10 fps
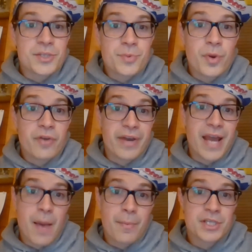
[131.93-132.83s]
We want to find out
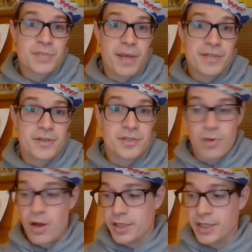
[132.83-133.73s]
how much space on this
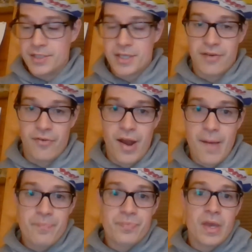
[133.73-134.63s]
wall he needs to cover up.